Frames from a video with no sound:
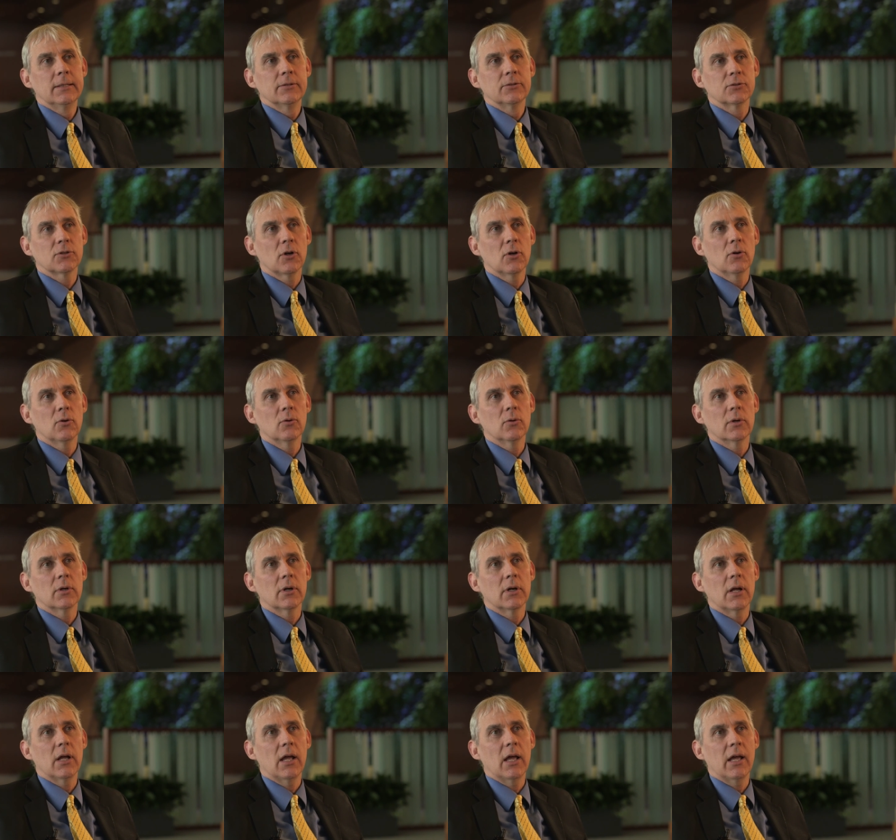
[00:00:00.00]
So
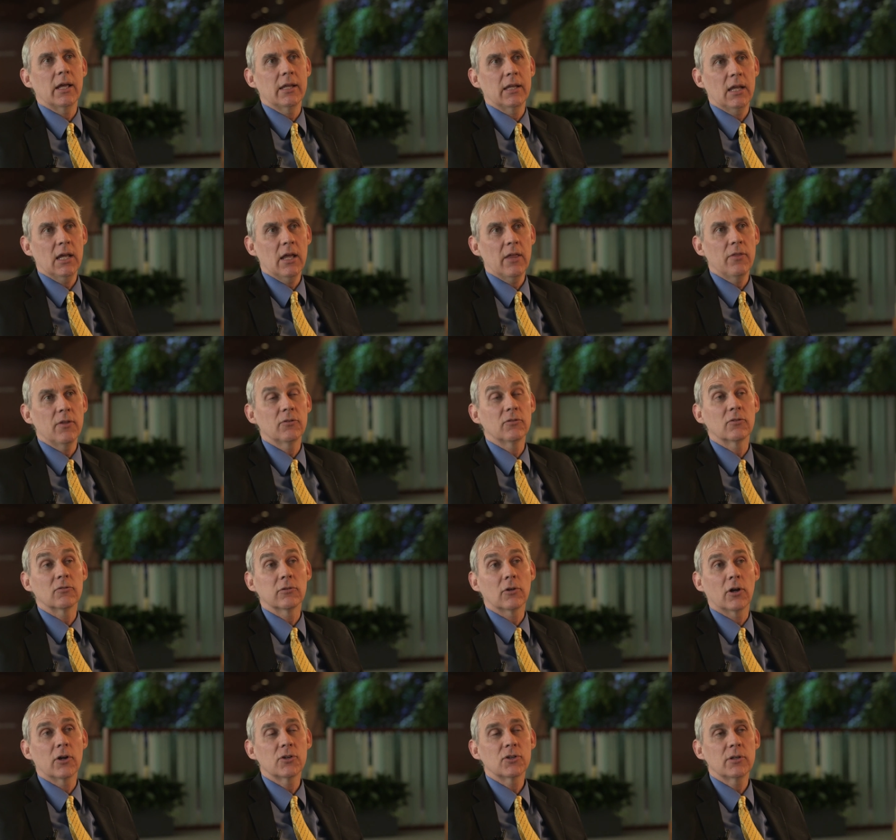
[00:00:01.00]
again, this is
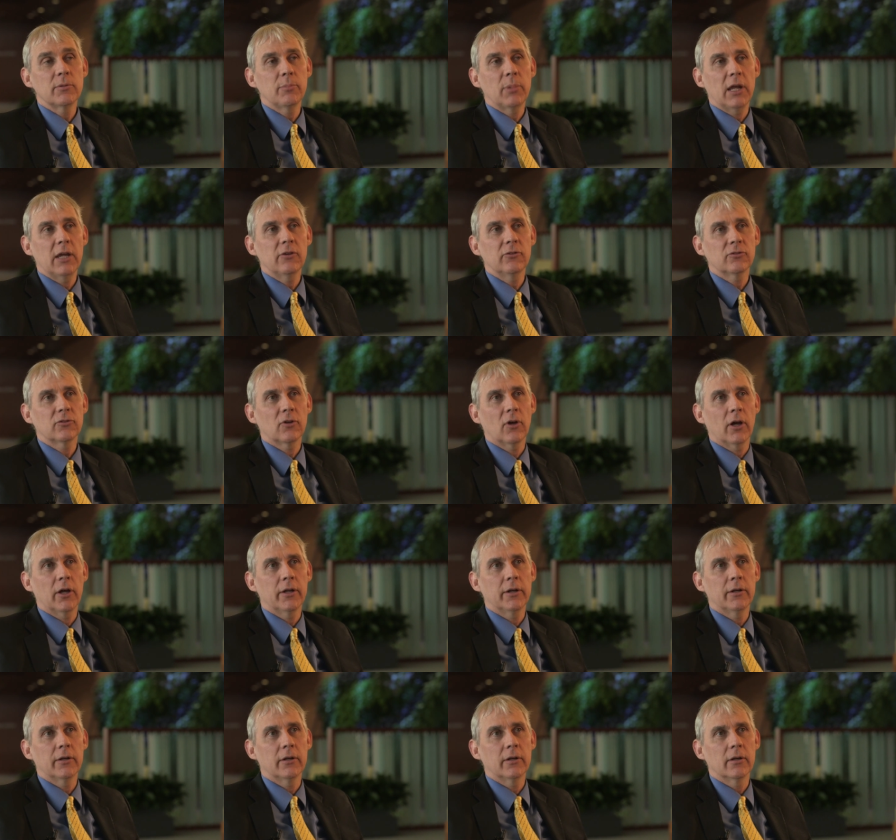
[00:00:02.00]
largely based
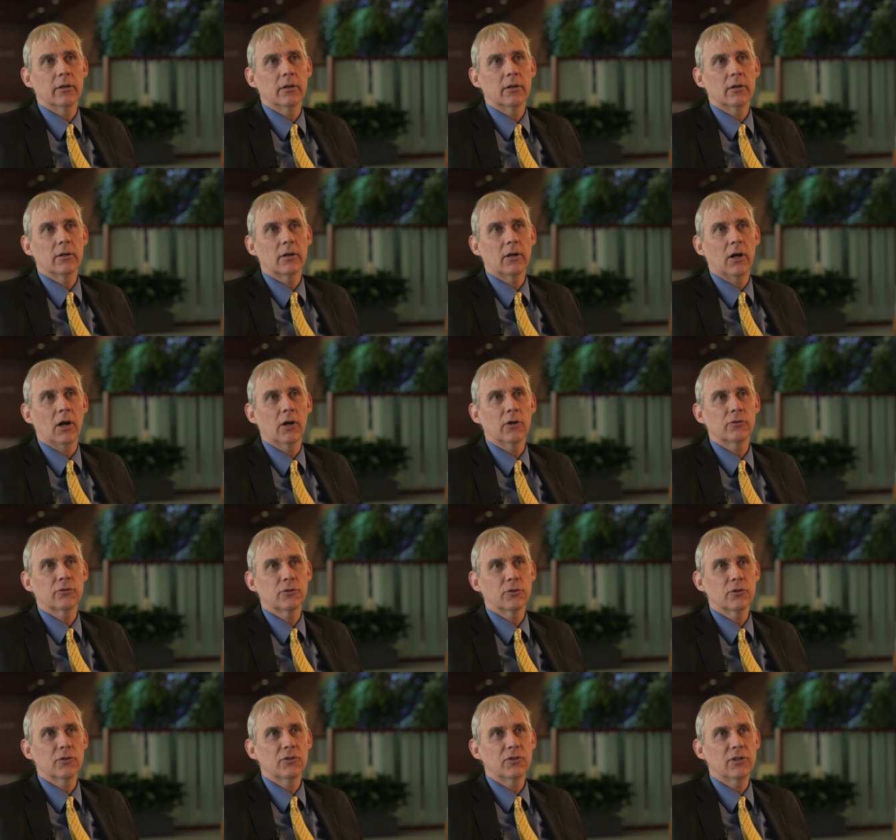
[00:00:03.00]
on our
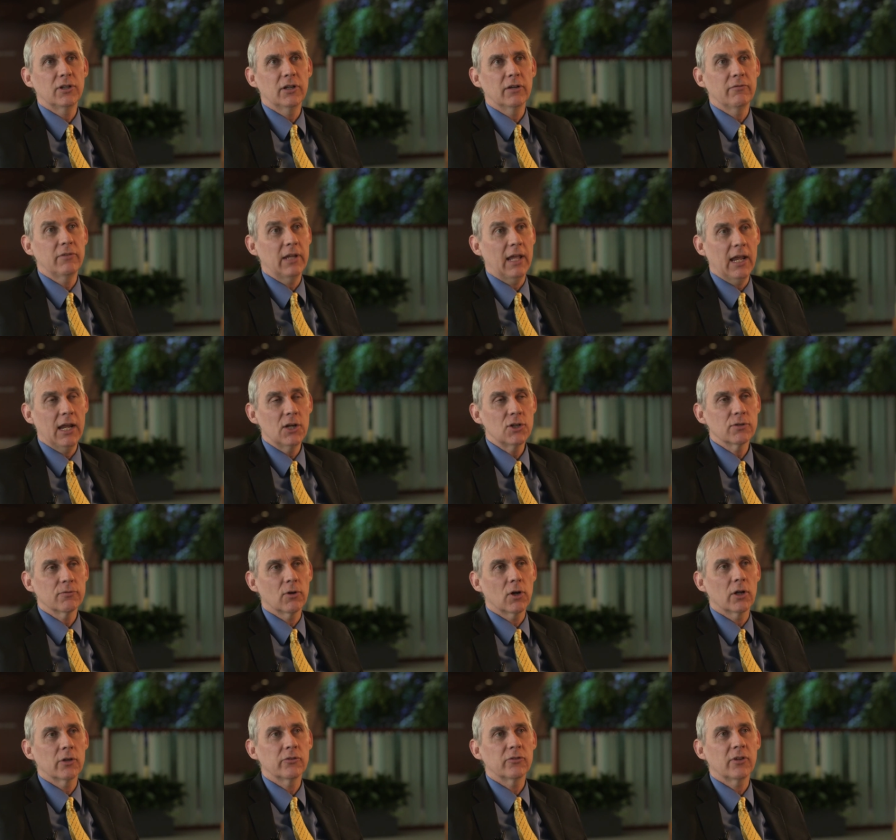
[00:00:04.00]
certainty of the age of
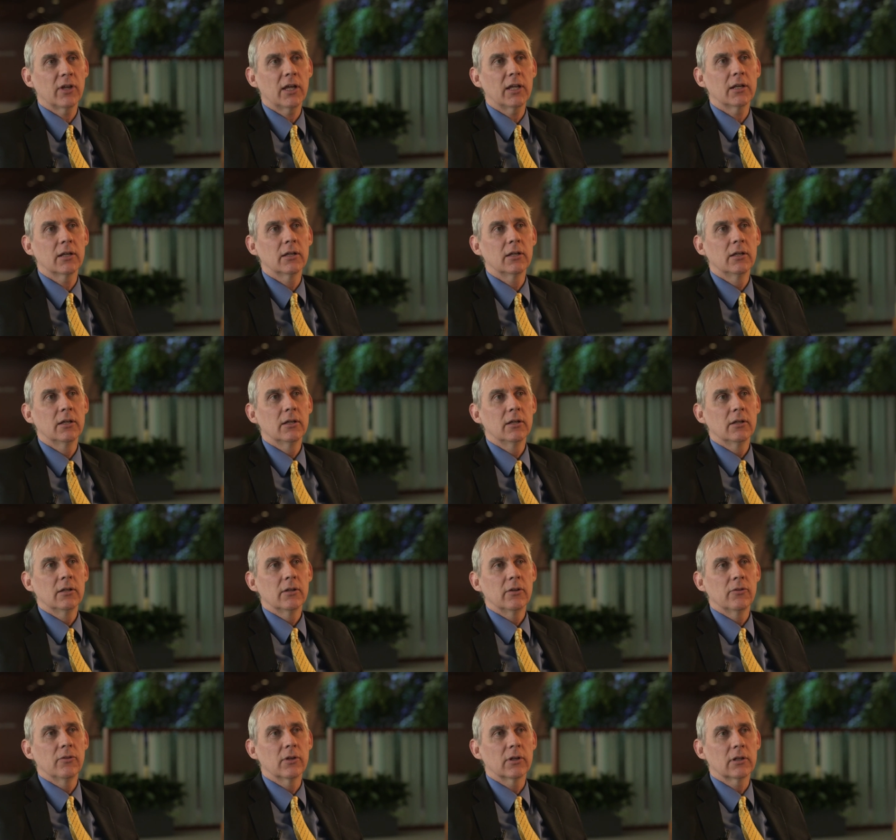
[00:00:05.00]
onset,
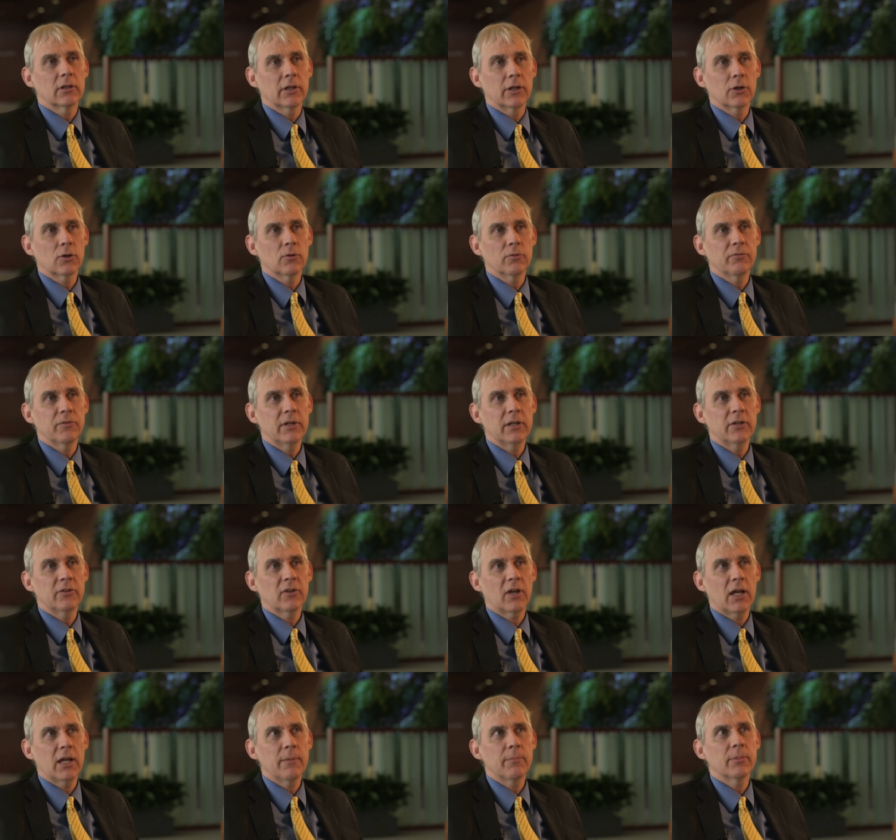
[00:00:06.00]
the clinical
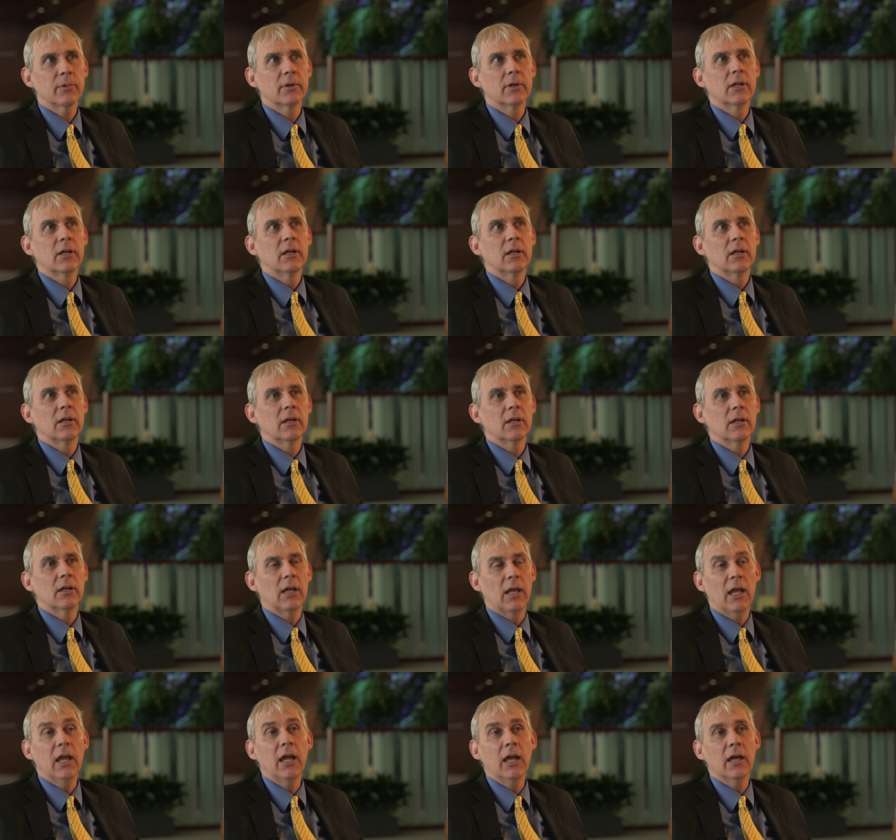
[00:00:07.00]
phenotype,
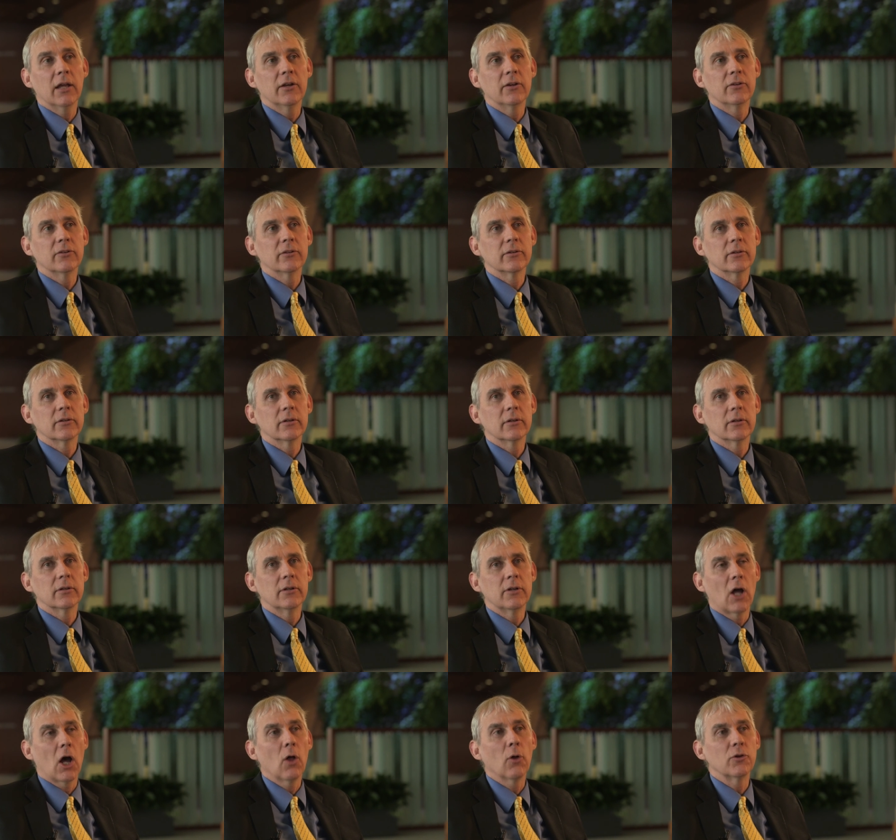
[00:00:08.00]
and
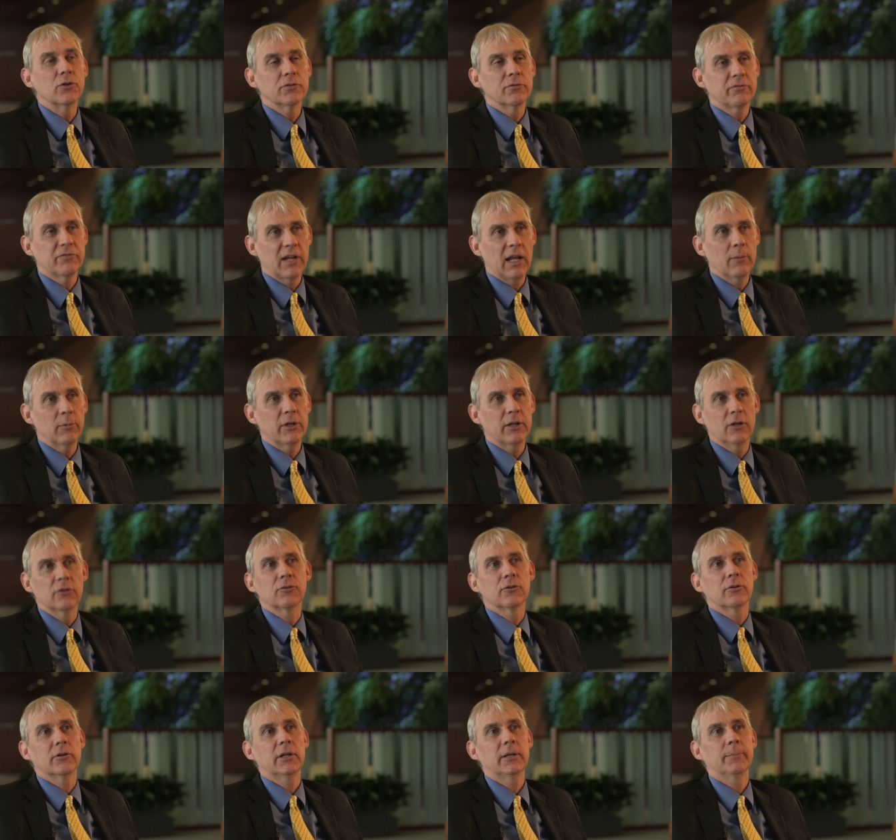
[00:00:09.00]
knowledge of family
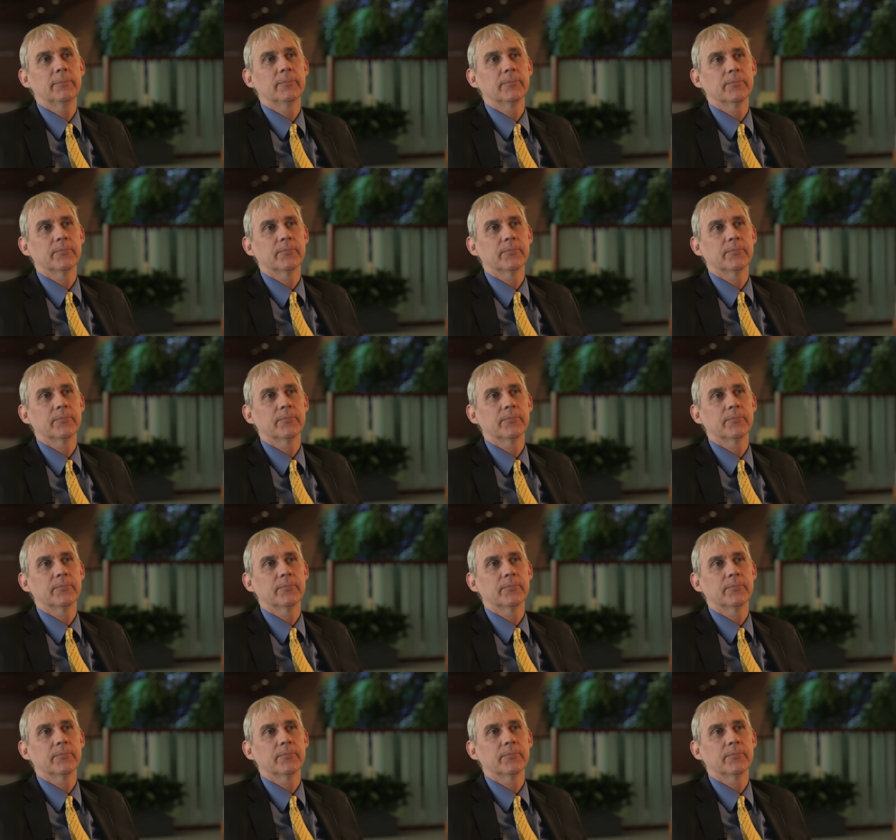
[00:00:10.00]
history.